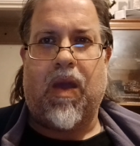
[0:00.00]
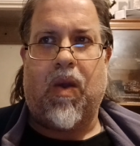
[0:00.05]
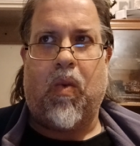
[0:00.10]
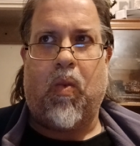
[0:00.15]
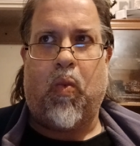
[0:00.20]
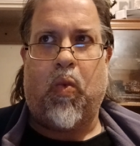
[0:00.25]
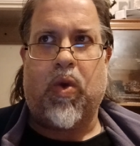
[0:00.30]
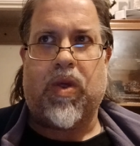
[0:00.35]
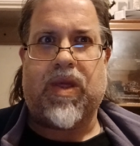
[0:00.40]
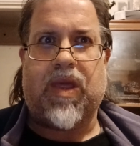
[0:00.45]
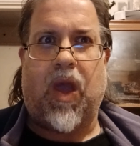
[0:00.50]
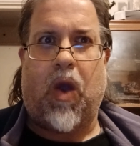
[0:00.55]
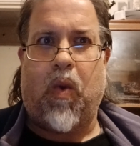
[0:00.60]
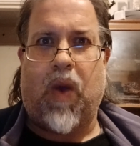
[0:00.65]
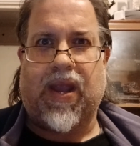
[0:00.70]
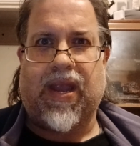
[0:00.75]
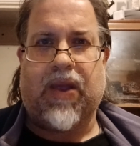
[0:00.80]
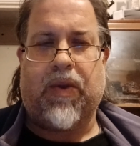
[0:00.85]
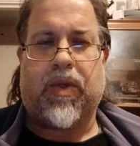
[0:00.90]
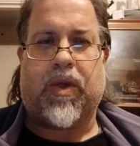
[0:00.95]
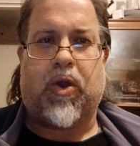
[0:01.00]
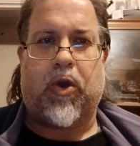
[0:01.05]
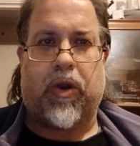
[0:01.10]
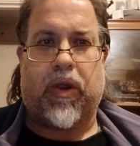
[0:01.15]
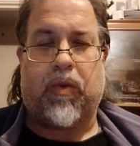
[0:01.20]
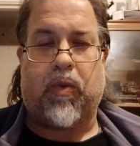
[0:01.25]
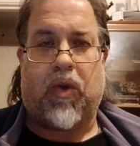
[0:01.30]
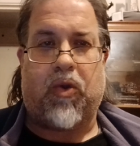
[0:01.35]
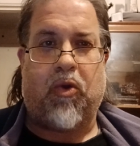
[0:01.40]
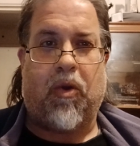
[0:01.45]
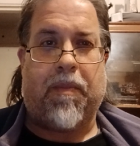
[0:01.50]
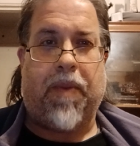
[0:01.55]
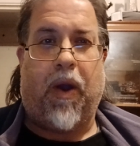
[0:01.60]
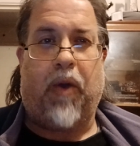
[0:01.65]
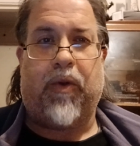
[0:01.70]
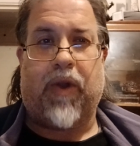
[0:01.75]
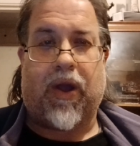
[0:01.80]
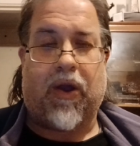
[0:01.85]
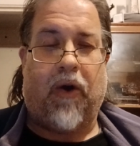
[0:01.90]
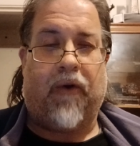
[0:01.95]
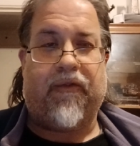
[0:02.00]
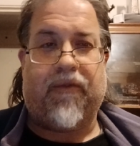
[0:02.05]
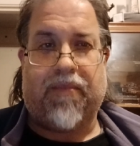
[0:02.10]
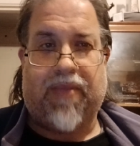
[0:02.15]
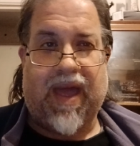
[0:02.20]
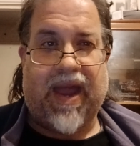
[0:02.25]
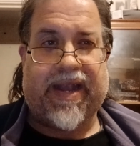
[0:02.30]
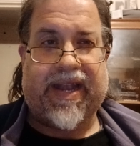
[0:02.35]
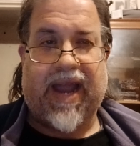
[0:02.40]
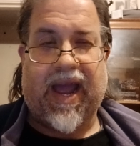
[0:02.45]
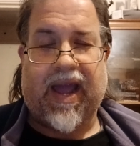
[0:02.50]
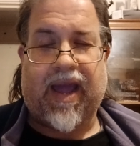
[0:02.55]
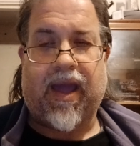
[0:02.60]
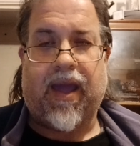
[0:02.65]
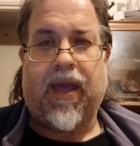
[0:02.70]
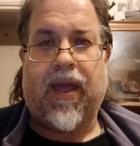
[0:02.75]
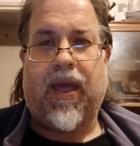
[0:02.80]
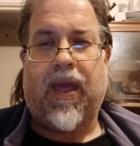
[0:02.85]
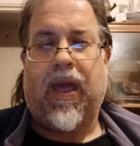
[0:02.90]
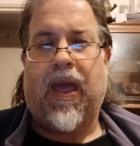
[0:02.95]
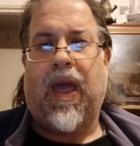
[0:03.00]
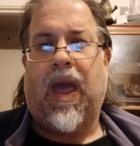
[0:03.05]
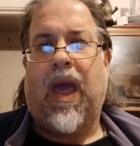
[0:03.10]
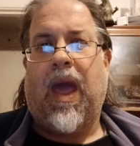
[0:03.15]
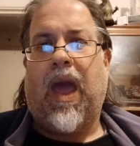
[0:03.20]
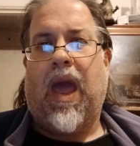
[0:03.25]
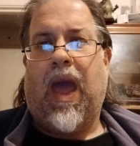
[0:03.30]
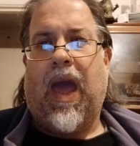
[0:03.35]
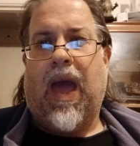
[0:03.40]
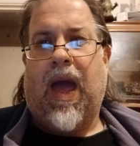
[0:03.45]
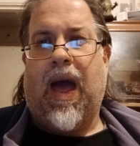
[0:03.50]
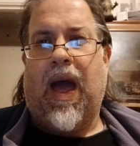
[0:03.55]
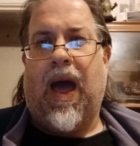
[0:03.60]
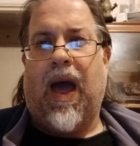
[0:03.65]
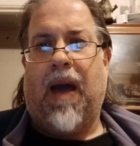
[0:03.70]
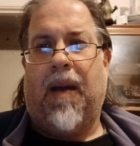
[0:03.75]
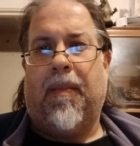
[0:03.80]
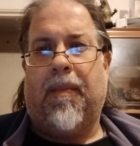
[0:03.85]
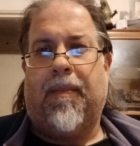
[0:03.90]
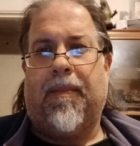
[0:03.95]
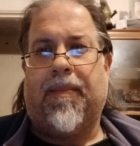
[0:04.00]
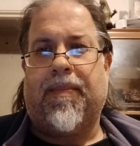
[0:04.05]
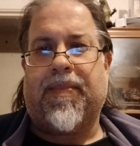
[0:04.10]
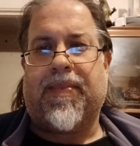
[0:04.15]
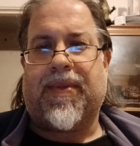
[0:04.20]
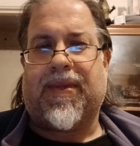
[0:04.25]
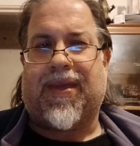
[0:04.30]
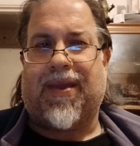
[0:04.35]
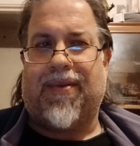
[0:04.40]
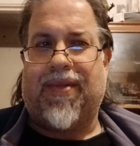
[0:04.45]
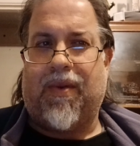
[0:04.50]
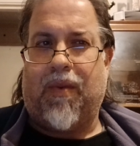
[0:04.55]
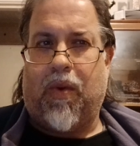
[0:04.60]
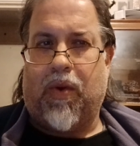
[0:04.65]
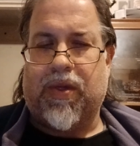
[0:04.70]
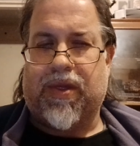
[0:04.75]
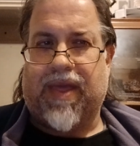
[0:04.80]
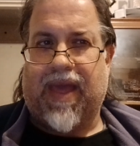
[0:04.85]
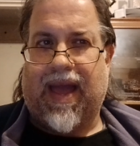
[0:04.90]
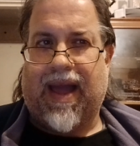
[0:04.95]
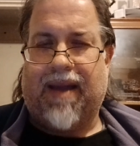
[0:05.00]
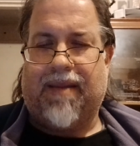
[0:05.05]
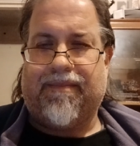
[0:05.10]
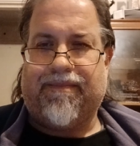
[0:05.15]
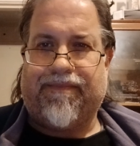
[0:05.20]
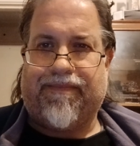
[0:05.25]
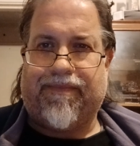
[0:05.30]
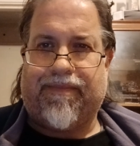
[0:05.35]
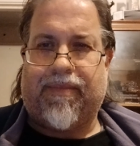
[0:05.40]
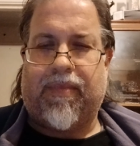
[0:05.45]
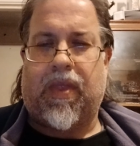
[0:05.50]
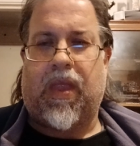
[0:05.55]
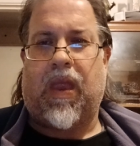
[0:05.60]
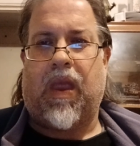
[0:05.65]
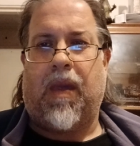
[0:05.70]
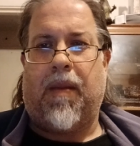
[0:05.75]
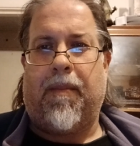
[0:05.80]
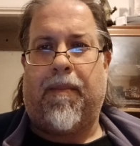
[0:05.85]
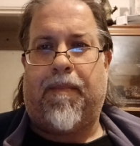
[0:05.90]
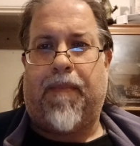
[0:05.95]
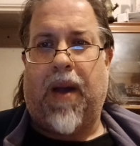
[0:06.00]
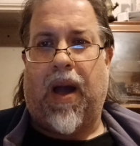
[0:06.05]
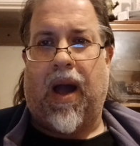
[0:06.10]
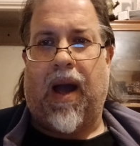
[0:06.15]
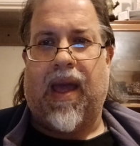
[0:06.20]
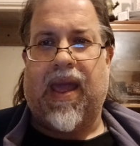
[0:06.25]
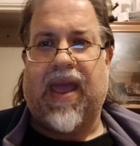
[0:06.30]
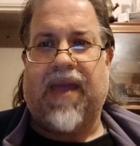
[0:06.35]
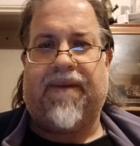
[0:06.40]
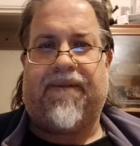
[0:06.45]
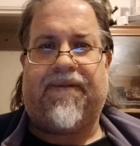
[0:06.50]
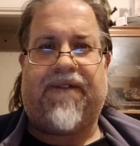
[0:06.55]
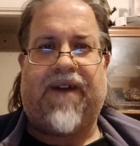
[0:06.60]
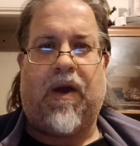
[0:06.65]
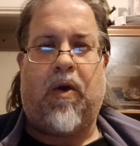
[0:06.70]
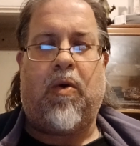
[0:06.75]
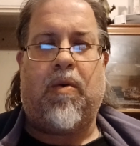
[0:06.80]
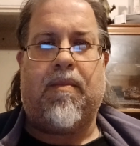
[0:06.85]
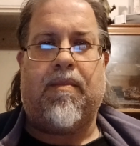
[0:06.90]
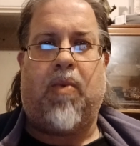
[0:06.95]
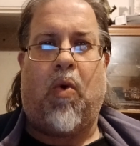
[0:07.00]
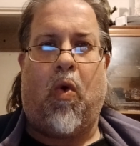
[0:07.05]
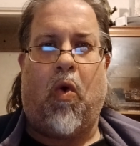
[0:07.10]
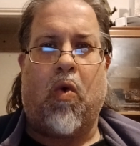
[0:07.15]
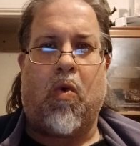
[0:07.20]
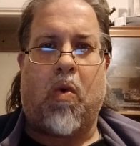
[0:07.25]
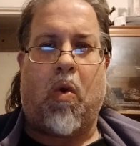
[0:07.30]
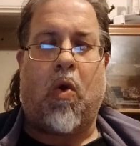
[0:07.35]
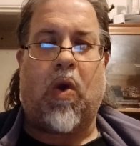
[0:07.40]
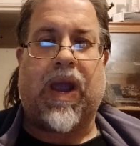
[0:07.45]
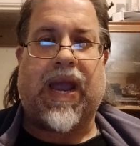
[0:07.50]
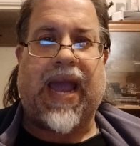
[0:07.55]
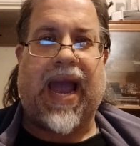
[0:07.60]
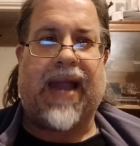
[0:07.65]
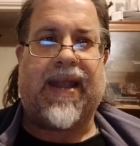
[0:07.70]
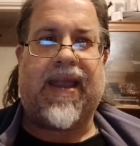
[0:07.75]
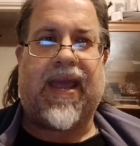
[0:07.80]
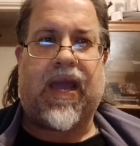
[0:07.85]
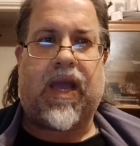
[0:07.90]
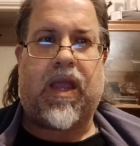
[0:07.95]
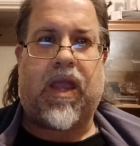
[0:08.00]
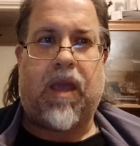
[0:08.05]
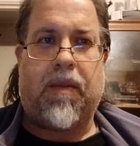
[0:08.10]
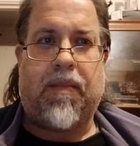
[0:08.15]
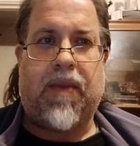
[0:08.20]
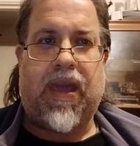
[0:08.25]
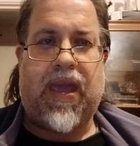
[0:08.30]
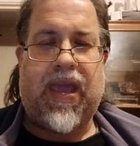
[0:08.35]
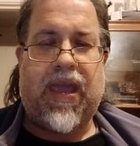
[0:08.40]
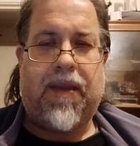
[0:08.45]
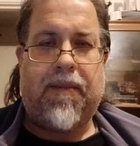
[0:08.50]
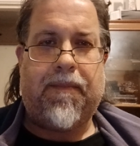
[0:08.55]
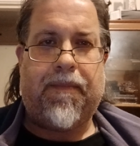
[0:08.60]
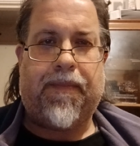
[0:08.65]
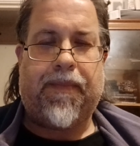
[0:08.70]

was nowhere near as good as what your opponent got from their deck. So there was that. But it felt more organic to me